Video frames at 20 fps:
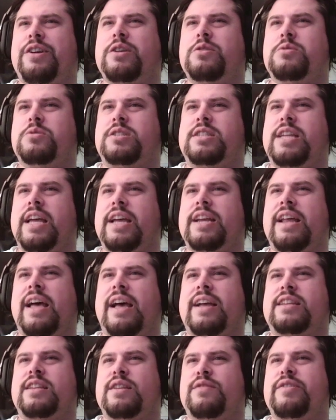who stayed
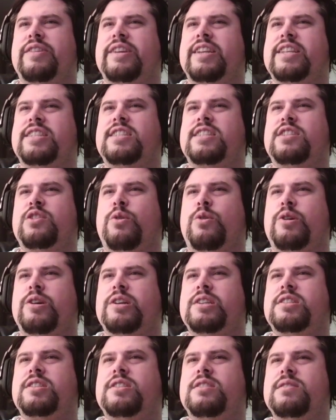active in
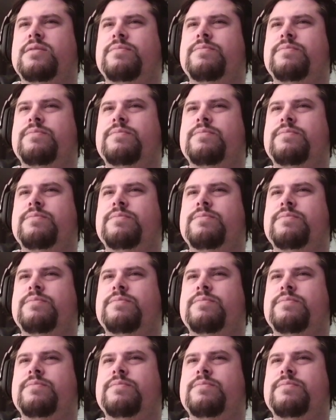Astoris.